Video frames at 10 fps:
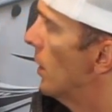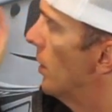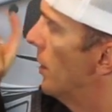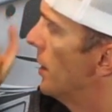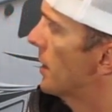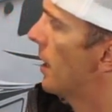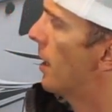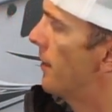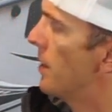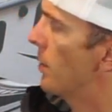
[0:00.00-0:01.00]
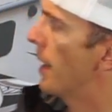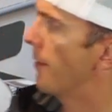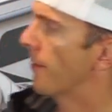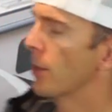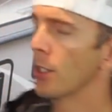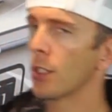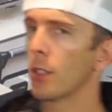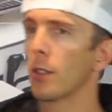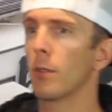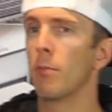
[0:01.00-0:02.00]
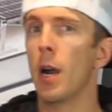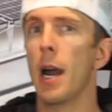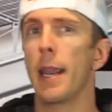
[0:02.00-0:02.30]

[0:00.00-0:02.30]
this RV, when I first bought